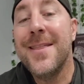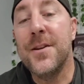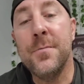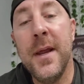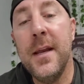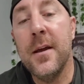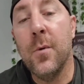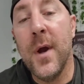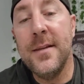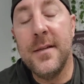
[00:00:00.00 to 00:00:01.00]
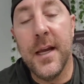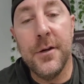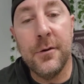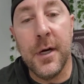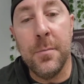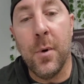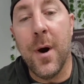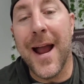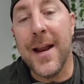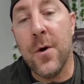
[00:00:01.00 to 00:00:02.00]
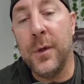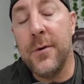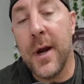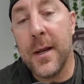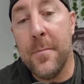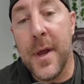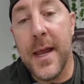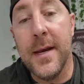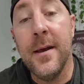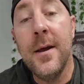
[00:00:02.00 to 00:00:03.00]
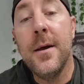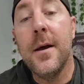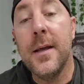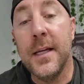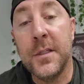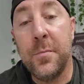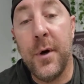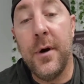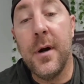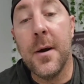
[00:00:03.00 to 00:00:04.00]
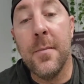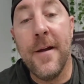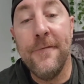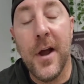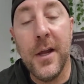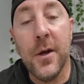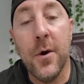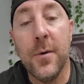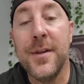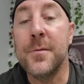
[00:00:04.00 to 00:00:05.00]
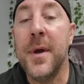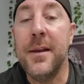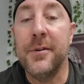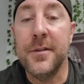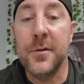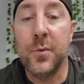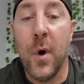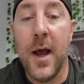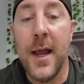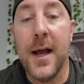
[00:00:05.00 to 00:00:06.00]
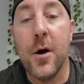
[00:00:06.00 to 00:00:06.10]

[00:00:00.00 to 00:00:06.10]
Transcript: There's many other ways to get your credit report. I only recommend Experian or MyFICO. There's many reasons why.